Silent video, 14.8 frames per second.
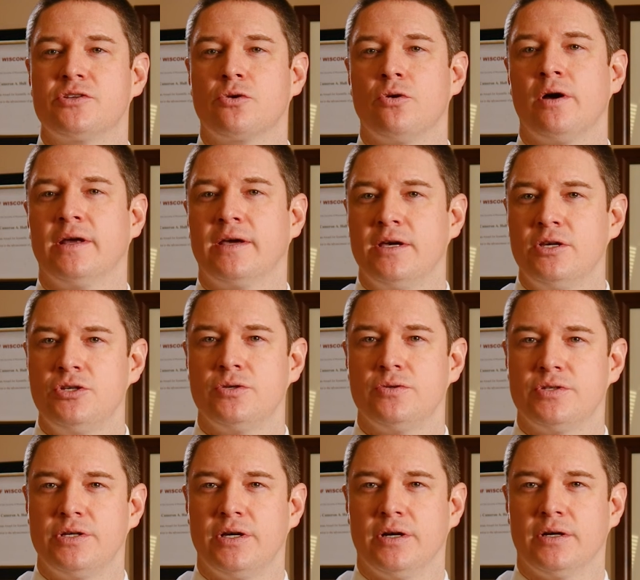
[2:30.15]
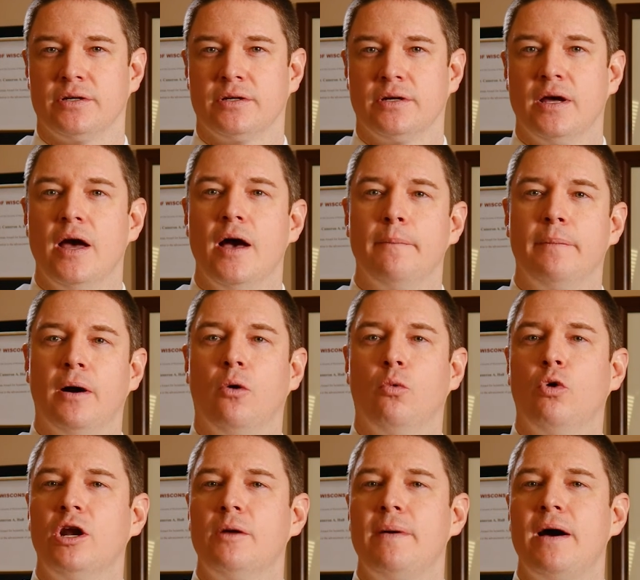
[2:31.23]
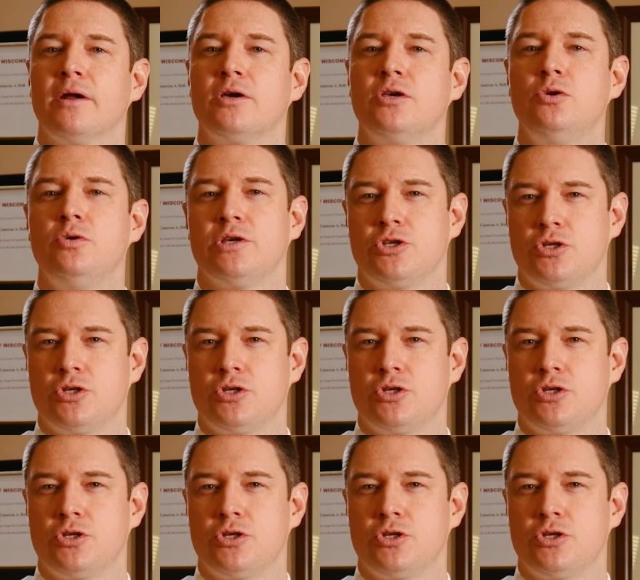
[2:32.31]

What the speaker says: these chronic issues here. But what about acute